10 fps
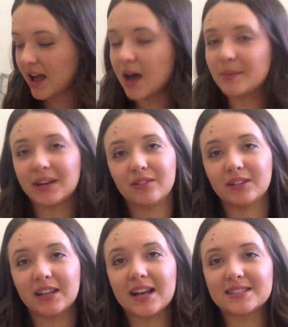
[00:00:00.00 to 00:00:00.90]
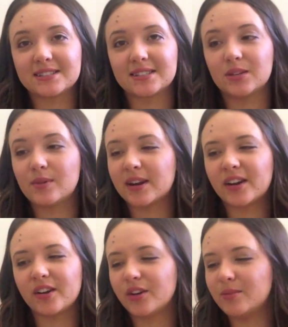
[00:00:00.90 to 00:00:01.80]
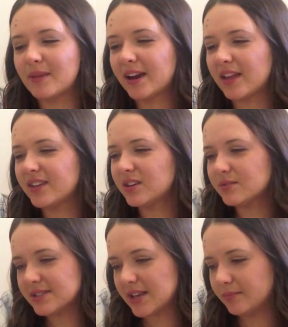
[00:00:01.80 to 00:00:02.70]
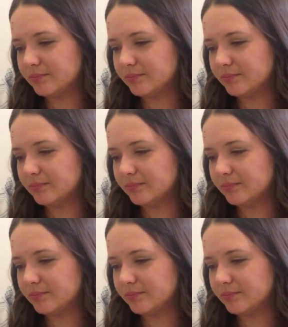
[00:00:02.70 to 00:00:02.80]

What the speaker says: And he really likes this little one. I don't know who made it. I think it was